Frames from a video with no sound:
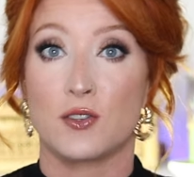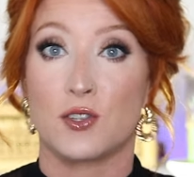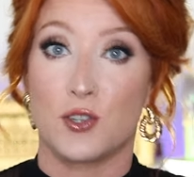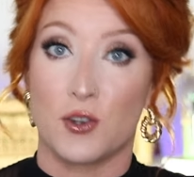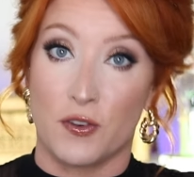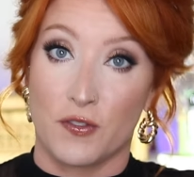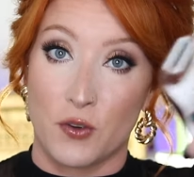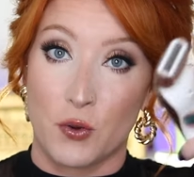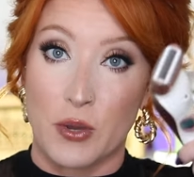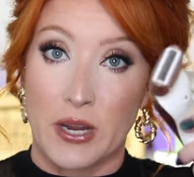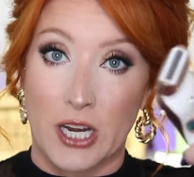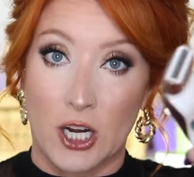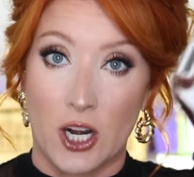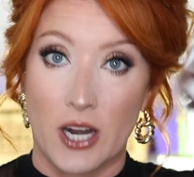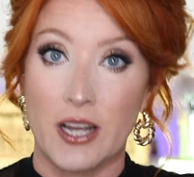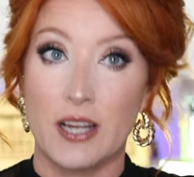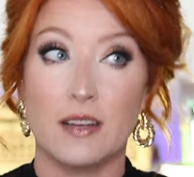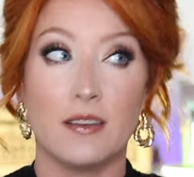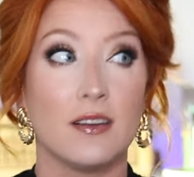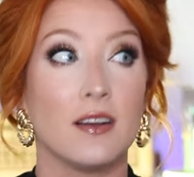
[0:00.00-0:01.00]
So if you hear
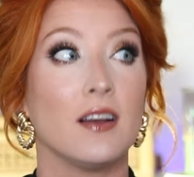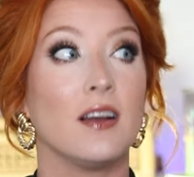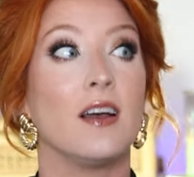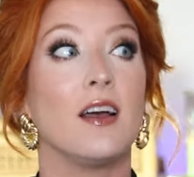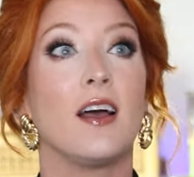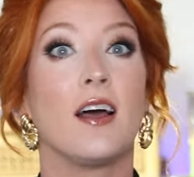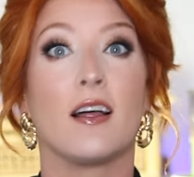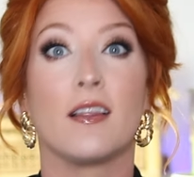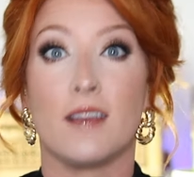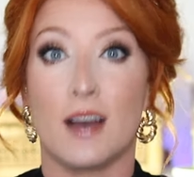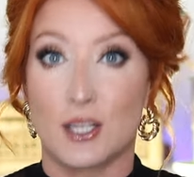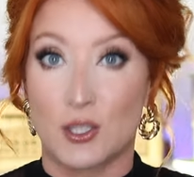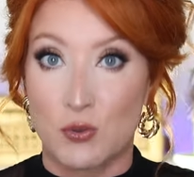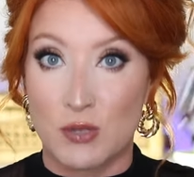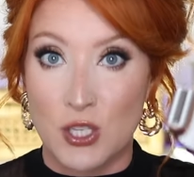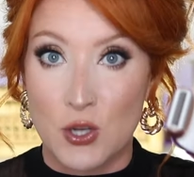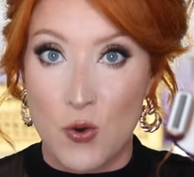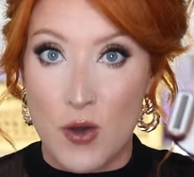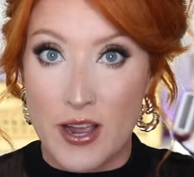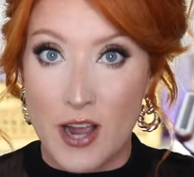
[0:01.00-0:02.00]
it, that's
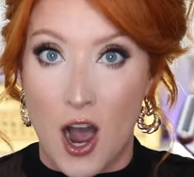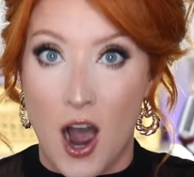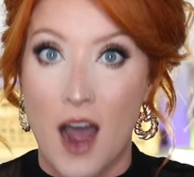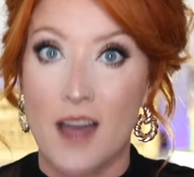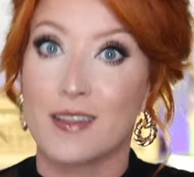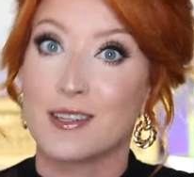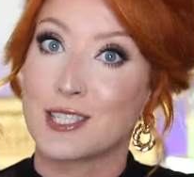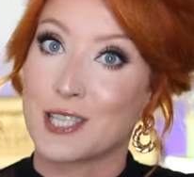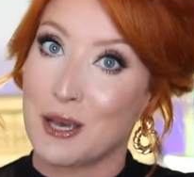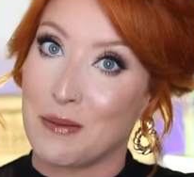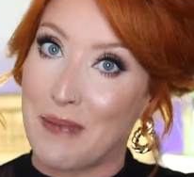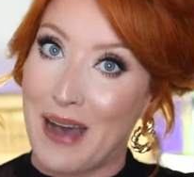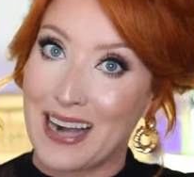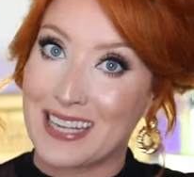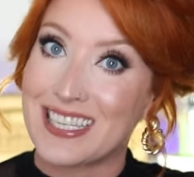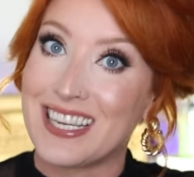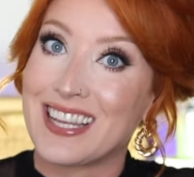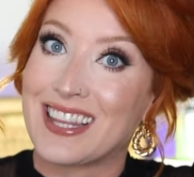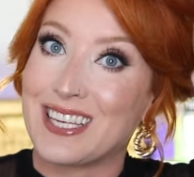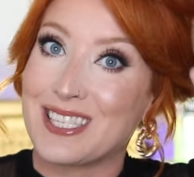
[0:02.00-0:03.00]
what's going on. Let's get back
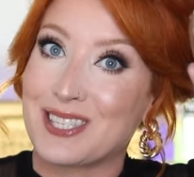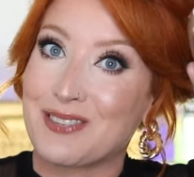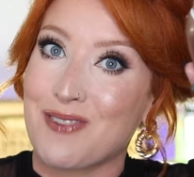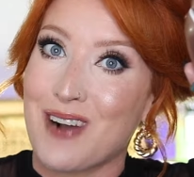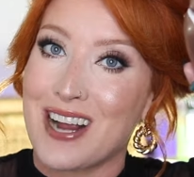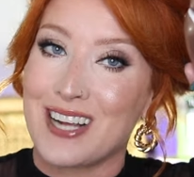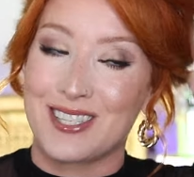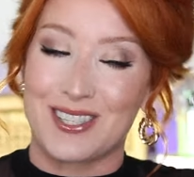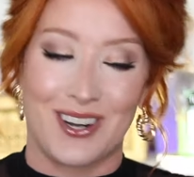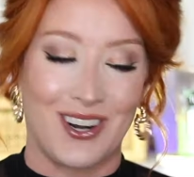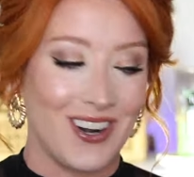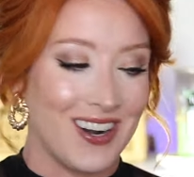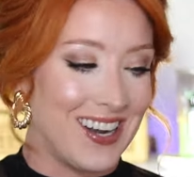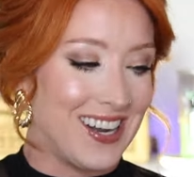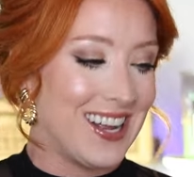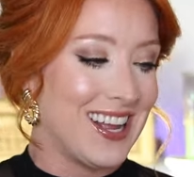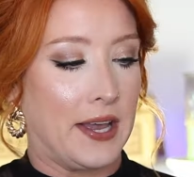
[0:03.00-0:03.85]
to this razor.